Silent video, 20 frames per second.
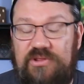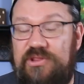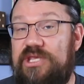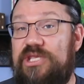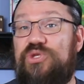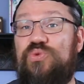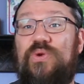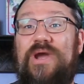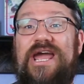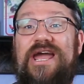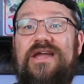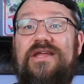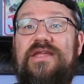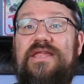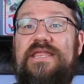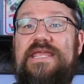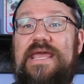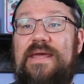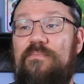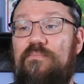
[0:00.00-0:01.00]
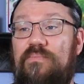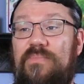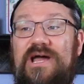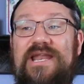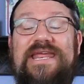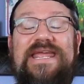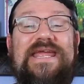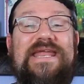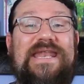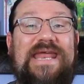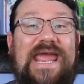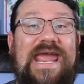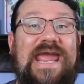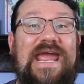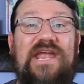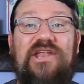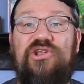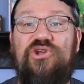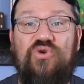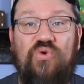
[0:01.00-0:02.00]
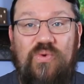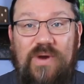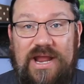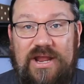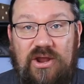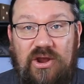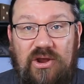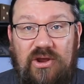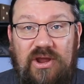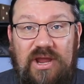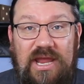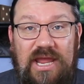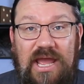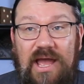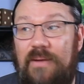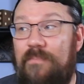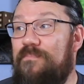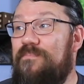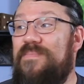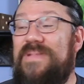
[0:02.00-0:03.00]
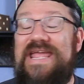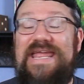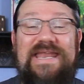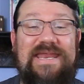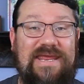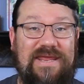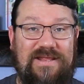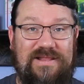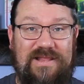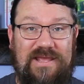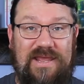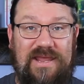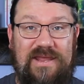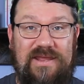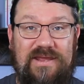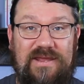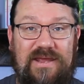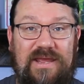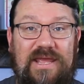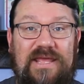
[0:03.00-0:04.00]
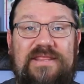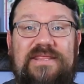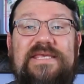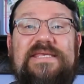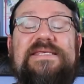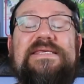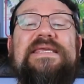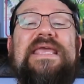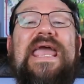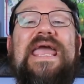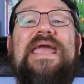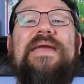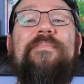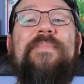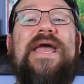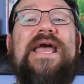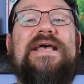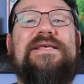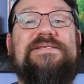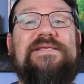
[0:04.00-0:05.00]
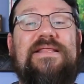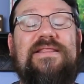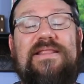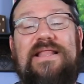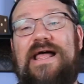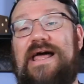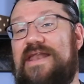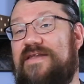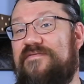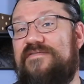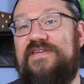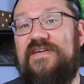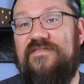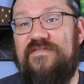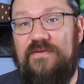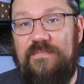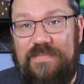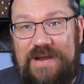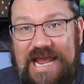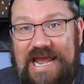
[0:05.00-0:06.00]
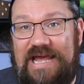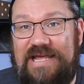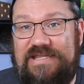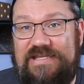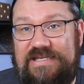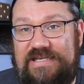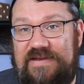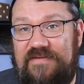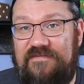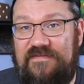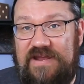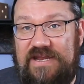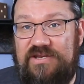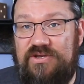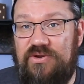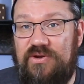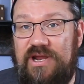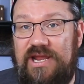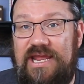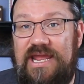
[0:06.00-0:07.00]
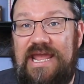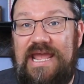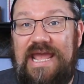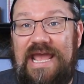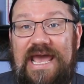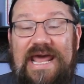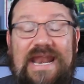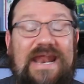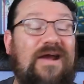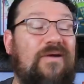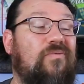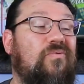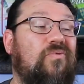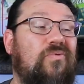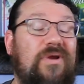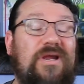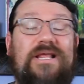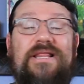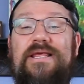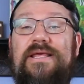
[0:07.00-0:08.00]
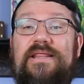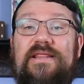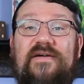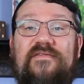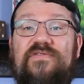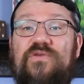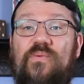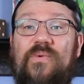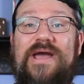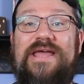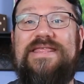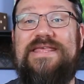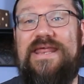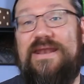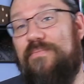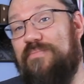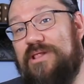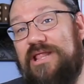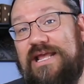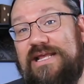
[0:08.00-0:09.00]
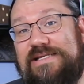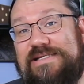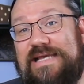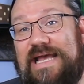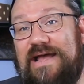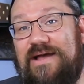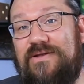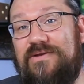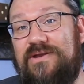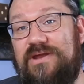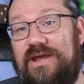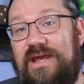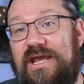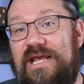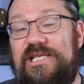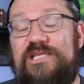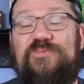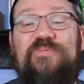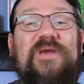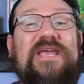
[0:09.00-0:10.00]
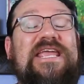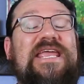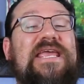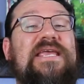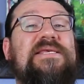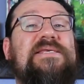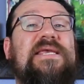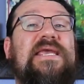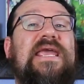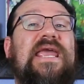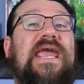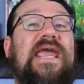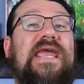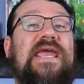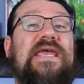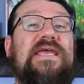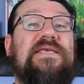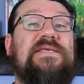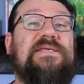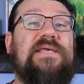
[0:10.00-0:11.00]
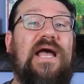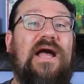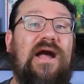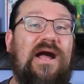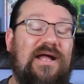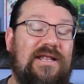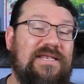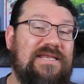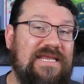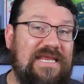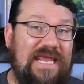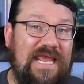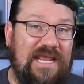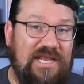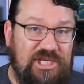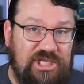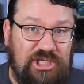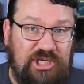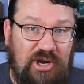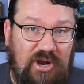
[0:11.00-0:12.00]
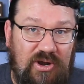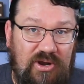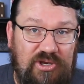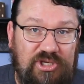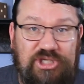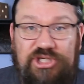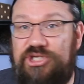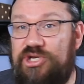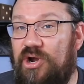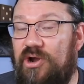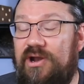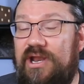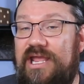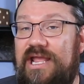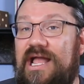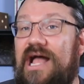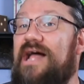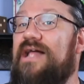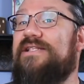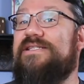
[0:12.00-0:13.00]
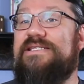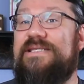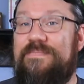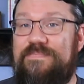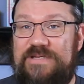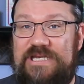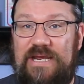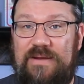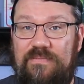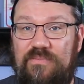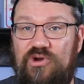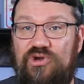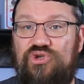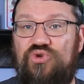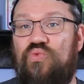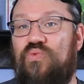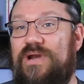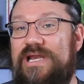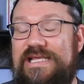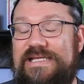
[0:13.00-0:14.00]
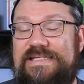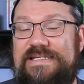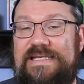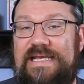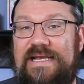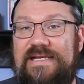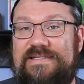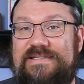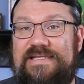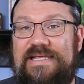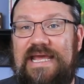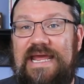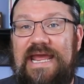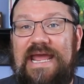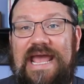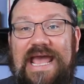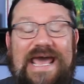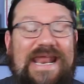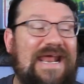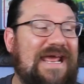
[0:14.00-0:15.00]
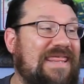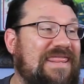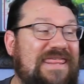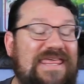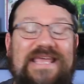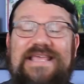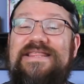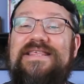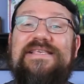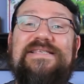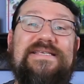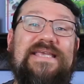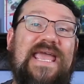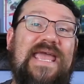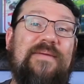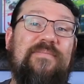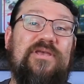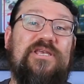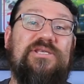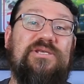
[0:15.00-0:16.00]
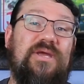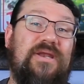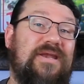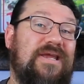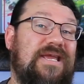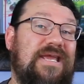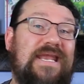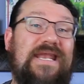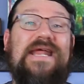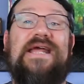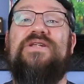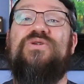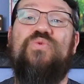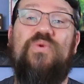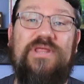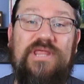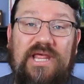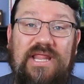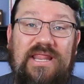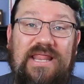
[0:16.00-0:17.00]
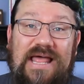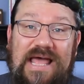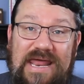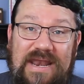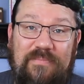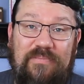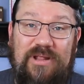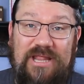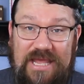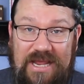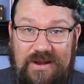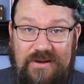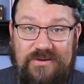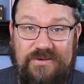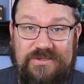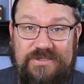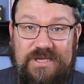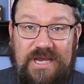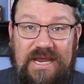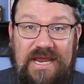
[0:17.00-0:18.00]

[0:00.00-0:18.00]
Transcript: This way I could get money in hand quicker, immediately. This game has a lot of different paths to victory, and I really love the way that it plays out. Speakeasy is on Kickstarter starting on September 26th, and I think this game is going to connect with a lot of players.